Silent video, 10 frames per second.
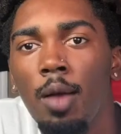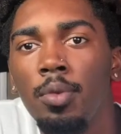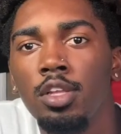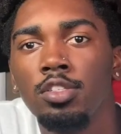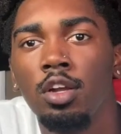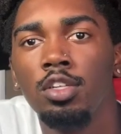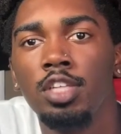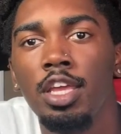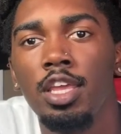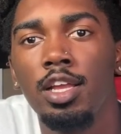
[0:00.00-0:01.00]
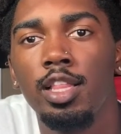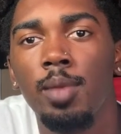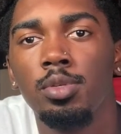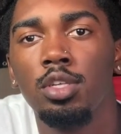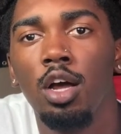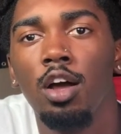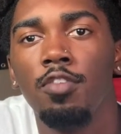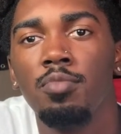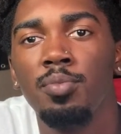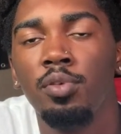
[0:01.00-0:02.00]
going to start taking clips of
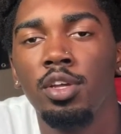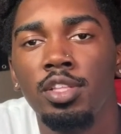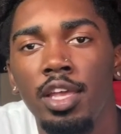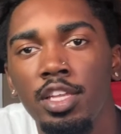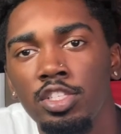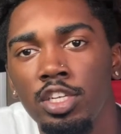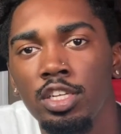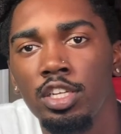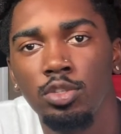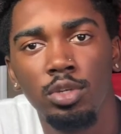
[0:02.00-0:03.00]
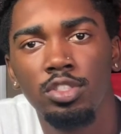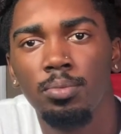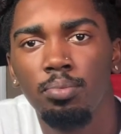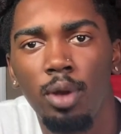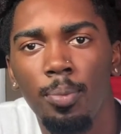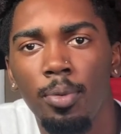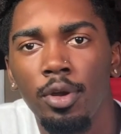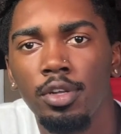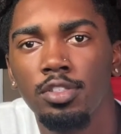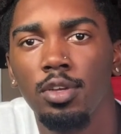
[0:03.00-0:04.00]
me pulling the engine and doing some prep
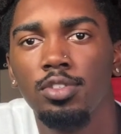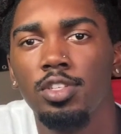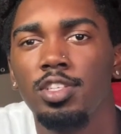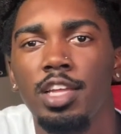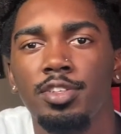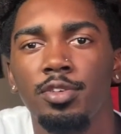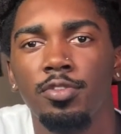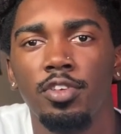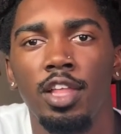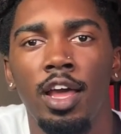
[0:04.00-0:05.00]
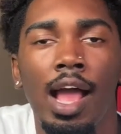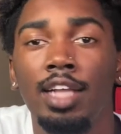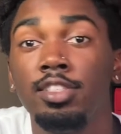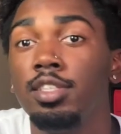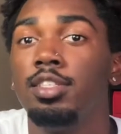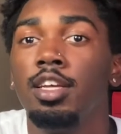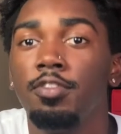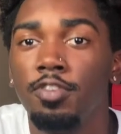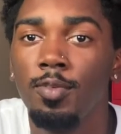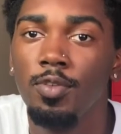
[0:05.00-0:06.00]
work, so just stay tuned for that. I actually did
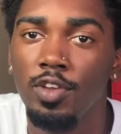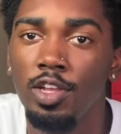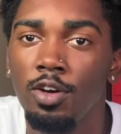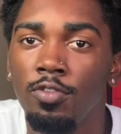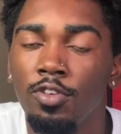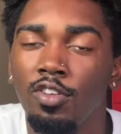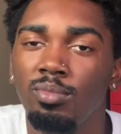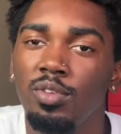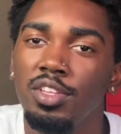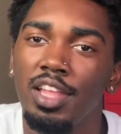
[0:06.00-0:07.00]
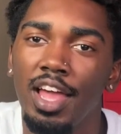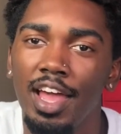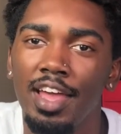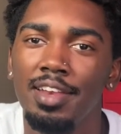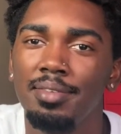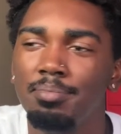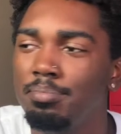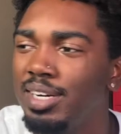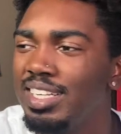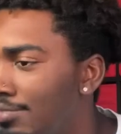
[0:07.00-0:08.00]
film a video for removing the head,
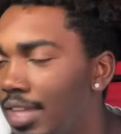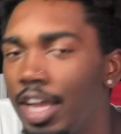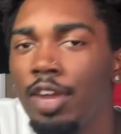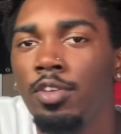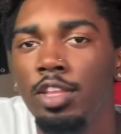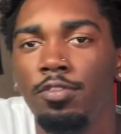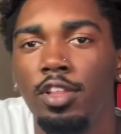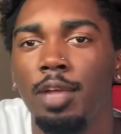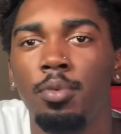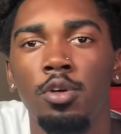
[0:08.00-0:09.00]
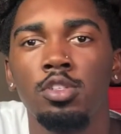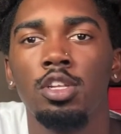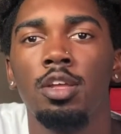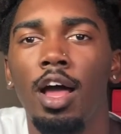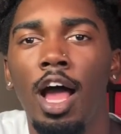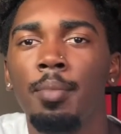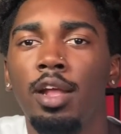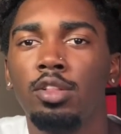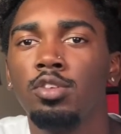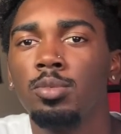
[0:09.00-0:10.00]
but I didn't really feel like posting it. I might
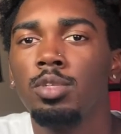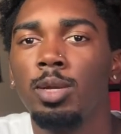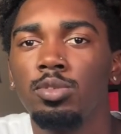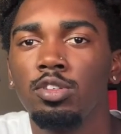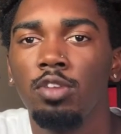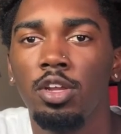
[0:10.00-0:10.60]
throw some clips in right